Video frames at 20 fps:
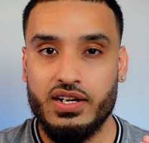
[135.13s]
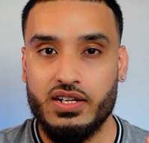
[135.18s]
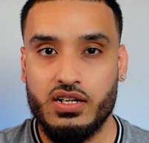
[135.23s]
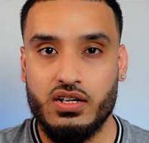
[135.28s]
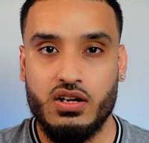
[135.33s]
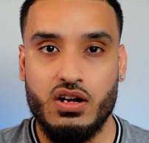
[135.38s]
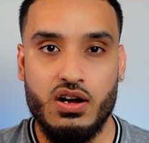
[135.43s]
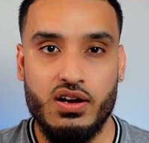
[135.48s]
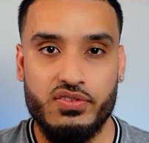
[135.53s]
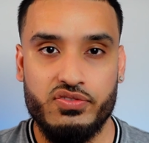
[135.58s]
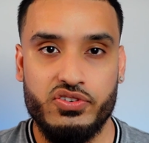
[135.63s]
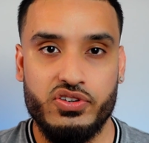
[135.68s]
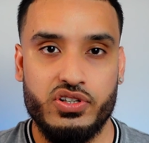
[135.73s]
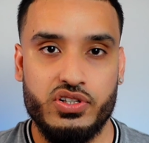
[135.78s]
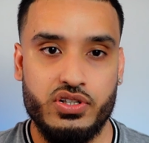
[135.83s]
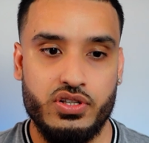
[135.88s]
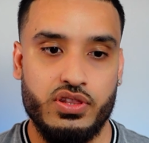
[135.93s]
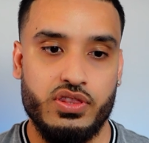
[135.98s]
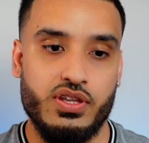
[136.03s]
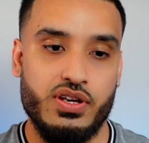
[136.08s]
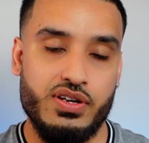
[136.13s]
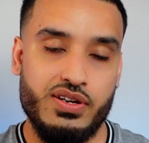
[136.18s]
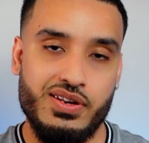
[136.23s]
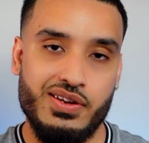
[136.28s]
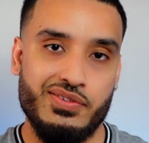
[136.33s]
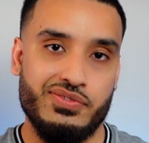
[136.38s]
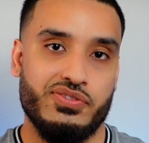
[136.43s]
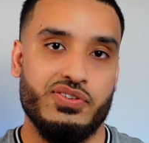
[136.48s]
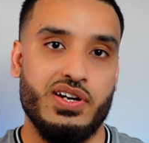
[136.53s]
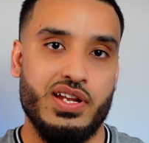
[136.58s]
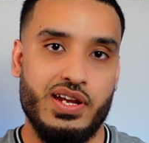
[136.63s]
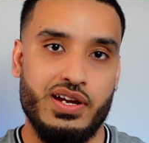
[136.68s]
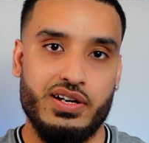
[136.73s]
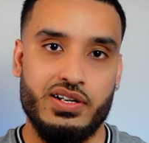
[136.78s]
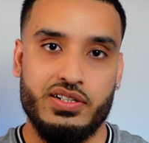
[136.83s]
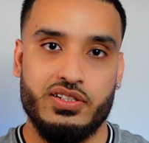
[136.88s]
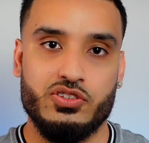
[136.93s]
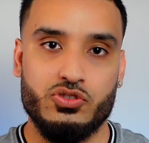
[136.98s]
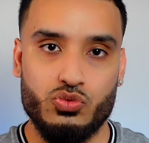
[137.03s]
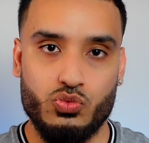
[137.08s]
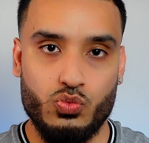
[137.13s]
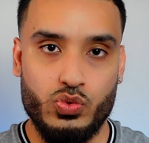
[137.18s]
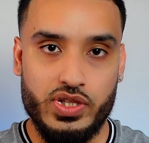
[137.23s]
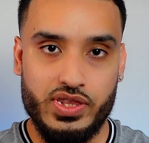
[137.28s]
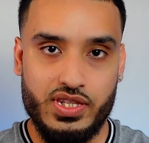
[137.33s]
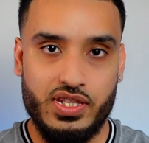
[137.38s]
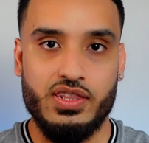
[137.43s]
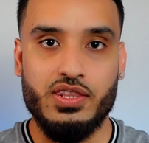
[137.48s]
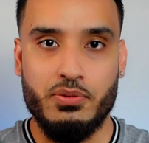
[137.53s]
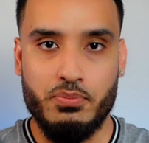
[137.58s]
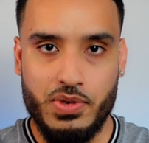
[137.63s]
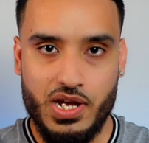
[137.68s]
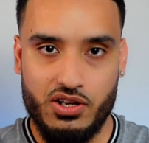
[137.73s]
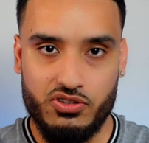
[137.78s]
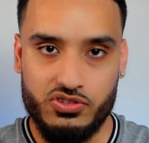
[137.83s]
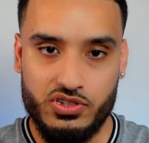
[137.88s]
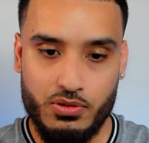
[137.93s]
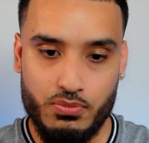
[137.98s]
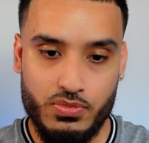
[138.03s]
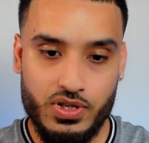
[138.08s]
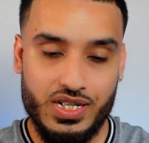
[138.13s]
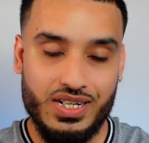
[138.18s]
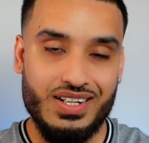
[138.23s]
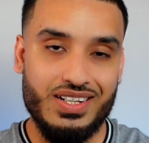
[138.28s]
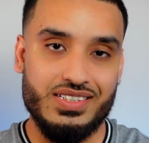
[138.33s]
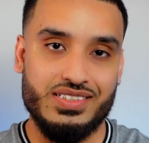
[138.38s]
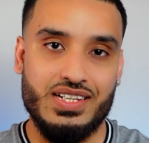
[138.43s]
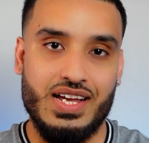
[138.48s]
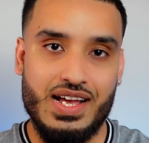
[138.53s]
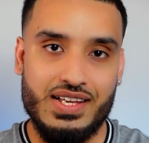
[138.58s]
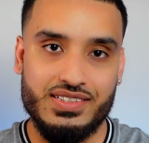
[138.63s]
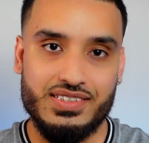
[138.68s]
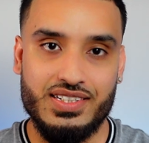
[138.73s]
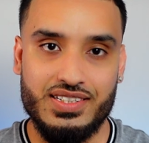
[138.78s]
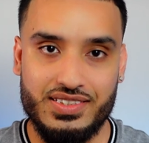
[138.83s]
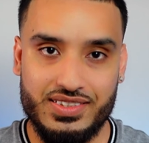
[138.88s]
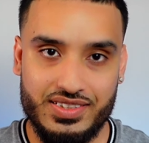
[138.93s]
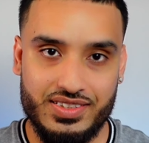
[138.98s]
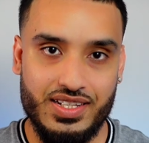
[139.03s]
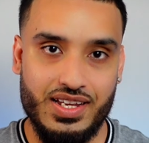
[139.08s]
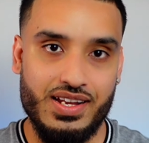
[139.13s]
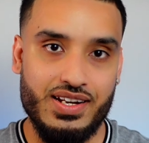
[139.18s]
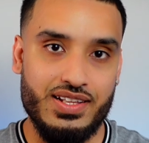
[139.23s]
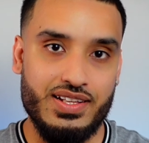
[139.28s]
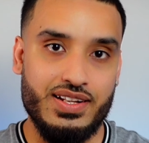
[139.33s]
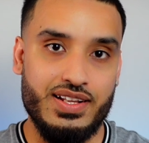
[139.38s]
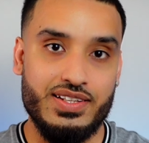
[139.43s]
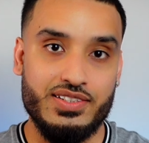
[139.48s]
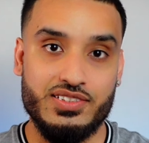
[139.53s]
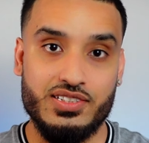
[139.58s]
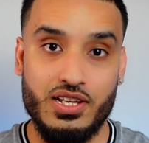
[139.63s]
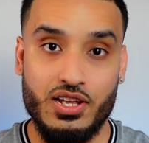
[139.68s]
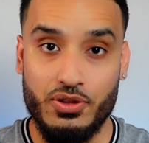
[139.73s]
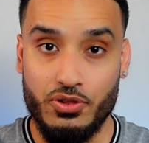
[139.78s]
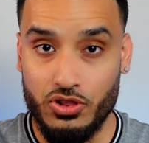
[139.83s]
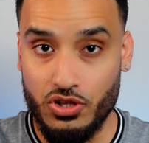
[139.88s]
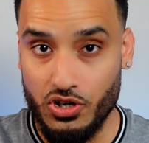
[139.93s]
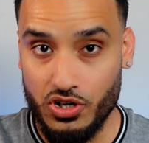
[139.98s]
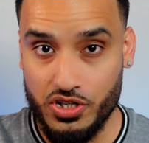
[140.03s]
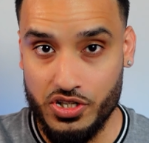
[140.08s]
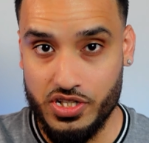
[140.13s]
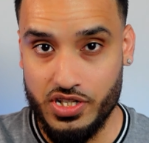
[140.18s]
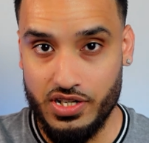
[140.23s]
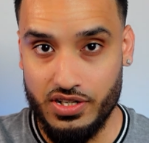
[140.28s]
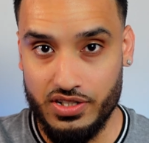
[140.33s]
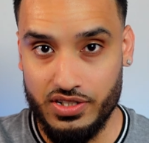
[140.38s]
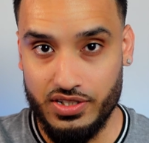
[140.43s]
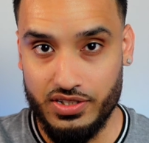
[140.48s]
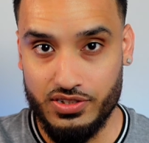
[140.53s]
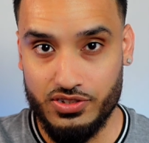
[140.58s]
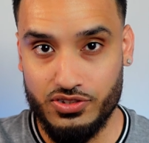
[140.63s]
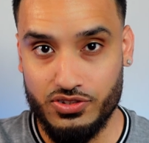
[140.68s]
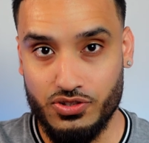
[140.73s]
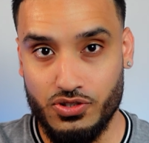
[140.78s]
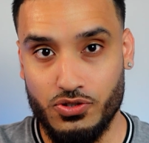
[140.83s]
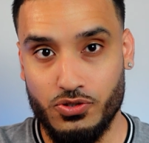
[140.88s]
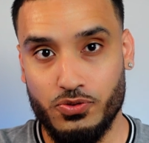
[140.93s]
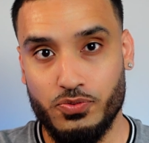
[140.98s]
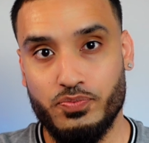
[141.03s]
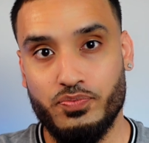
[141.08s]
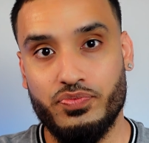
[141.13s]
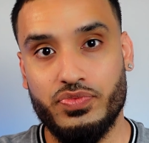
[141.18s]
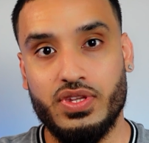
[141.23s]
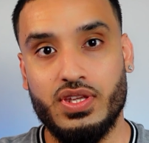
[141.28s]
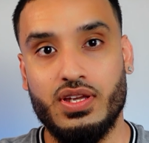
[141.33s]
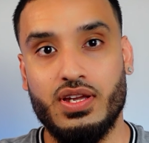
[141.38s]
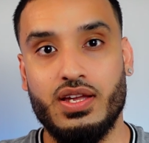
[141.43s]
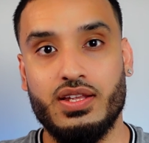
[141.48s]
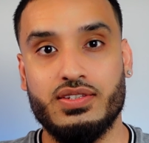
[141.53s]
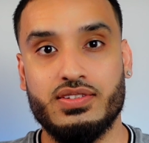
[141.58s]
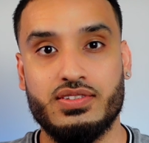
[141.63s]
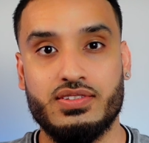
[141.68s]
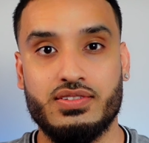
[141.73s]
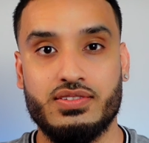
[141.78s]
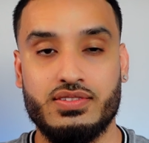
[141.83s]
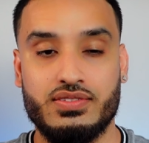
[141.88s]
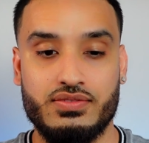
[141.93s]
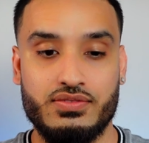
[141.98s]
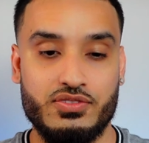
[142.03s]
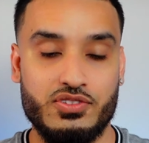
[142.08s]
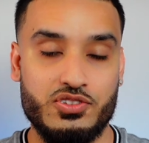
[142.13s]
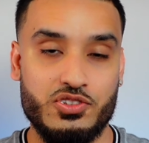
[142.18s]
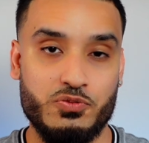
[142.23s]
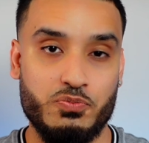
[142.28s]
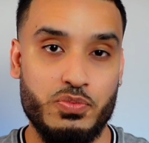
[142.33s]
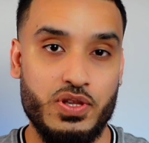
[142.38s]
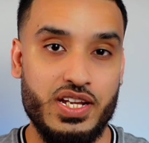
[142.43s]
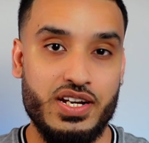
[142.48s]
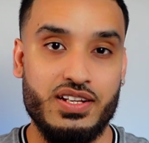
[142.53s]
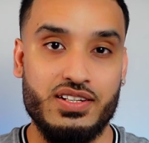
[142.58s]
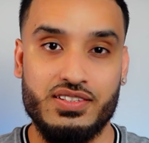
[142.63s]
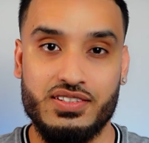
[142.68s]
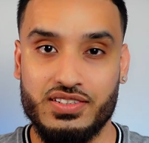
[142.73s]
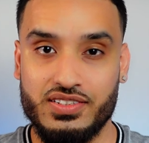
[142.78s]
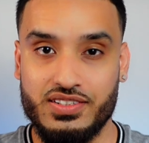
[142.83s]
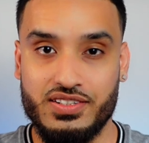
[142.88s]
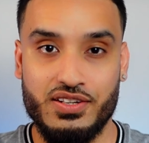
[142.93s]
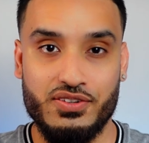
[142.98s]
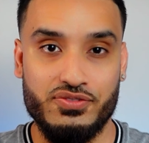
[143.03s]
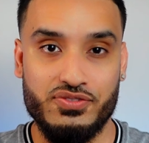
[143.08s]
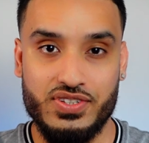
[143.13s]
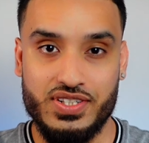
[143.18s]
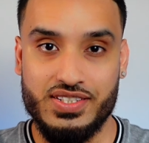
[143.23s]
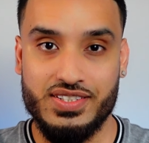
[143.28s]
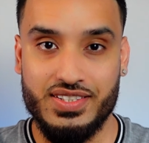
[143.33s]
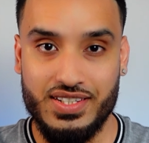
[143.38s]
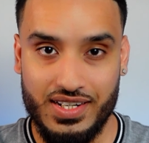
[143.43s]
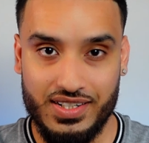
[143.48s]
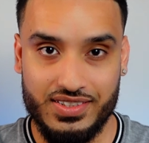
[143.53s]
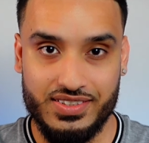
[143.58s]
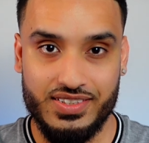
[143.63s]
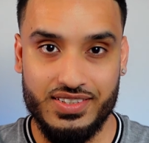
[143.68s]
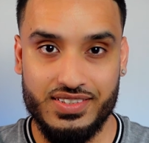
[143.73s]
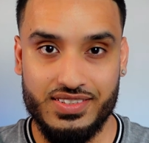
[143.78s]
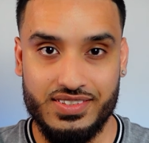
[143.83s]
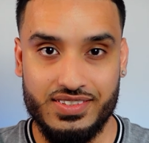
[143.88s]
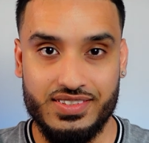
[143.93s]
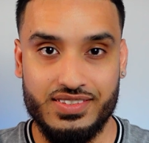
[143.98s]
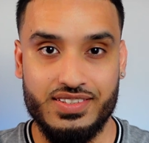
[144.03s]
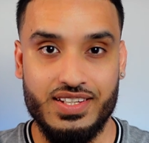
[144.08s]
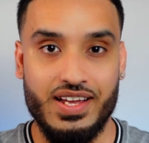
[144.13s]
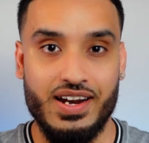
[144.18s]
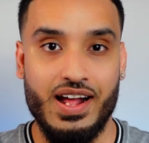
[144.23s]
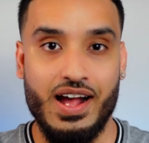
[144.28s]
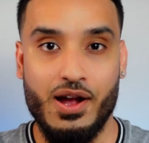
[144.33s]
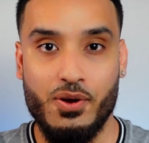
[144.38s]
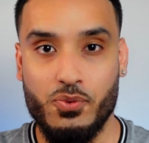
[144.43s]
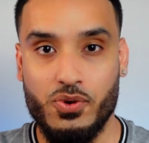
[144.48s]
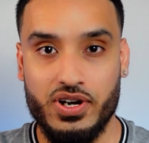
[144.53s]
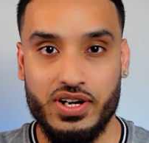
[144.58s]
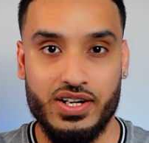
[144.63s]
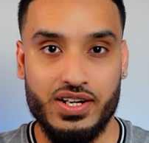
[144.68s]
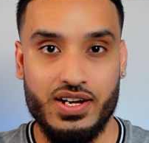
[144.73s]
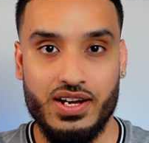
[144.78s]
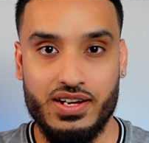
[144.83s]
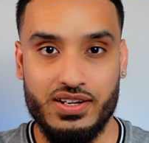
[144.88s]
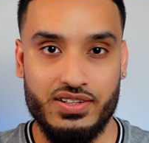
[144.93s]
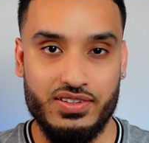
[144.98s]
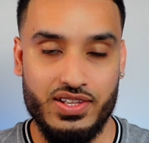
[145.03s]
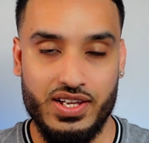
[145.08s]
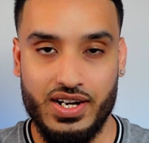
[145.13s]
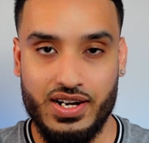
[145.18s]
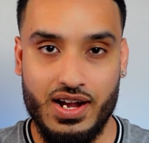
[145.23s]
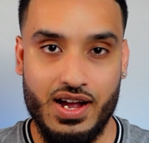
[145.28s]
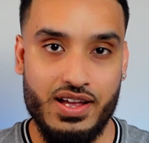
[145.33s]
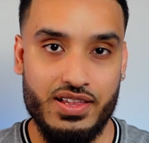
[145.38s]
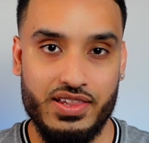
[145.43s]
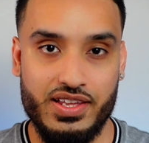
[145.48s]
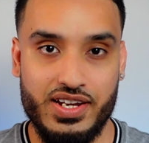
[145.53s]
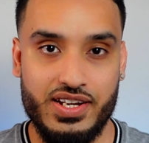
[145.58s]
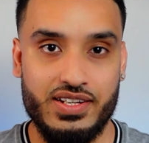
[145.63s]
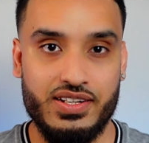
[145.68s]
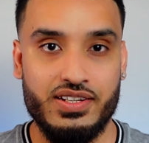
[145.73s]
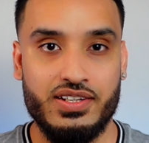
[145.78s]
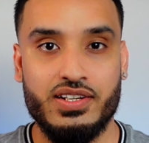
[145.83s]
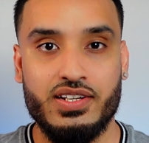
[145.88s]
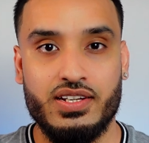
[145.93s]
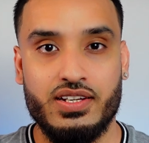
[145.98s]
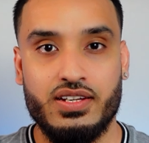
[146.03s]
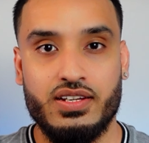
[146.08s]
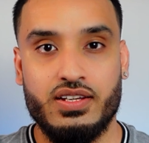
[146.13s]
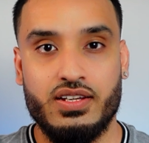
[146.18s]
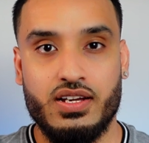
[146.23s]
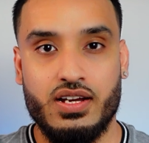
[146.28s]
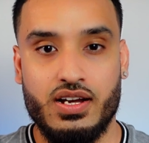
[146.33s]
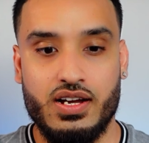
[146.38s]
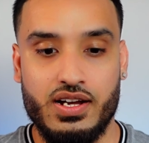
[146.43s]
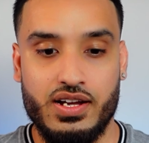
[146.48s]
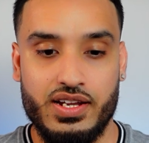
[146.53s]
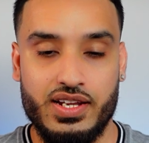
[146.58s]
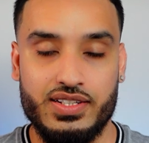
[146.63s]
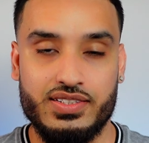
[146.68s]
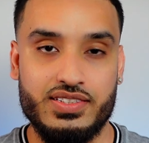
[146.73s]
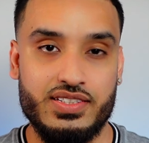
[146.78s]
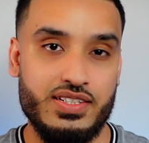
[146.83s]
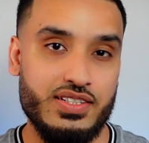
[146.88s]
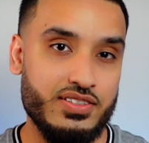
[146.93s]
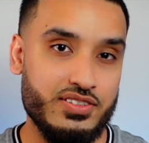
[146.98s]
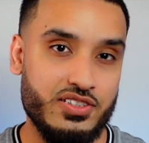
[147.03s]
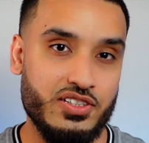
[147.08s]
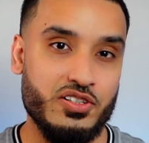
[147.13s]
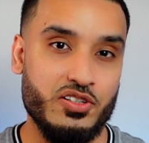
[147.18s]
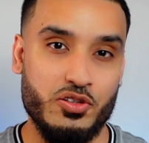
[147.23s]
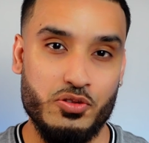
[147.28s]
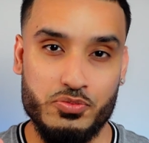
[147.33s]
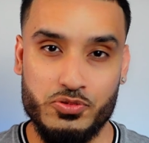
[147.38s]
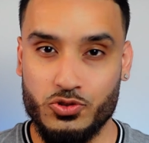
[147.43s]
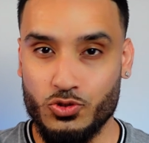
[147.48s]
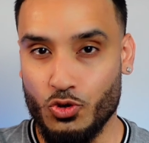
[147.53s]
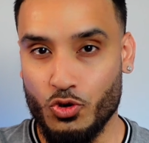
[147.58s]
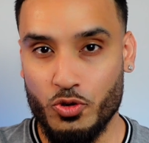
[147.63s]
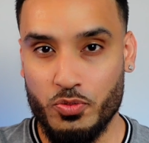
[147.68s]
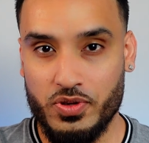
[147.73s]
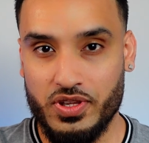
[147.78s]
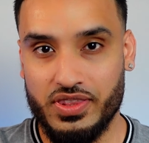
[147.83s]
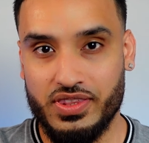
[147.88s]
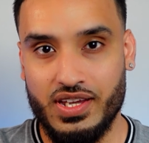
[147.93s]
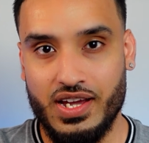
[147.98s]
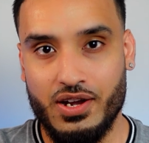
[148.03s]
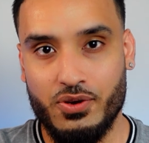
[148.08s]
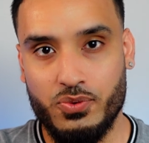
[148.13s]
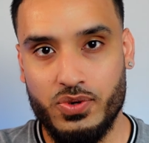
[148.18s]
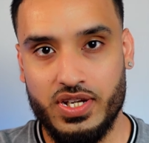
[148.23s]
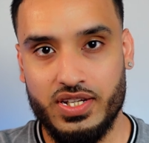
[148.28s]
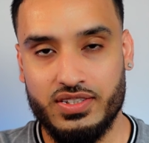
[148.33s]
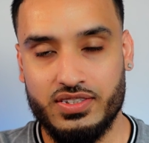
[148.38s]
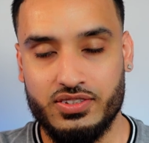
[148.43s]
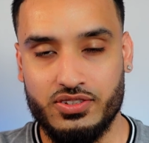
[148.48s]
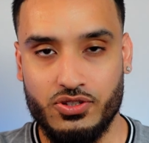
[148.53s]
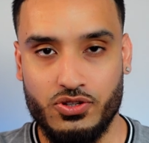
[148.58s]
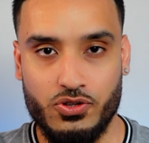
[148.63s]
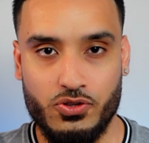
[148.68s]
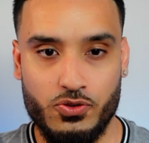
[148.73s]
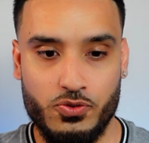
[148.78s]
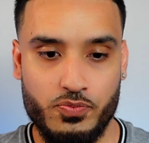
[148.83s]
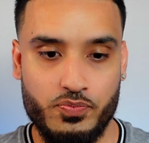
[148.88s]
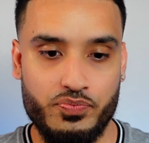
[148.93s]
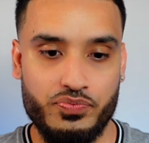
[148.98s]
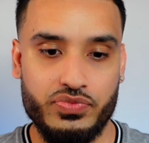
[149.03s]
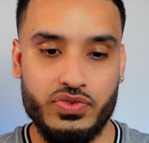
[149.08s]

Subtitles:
of cover the different areas within the mountain because, as I said, it is a large area. So it's split into different sections that I want to kind of like highlight. It's easier to absorb it that way. So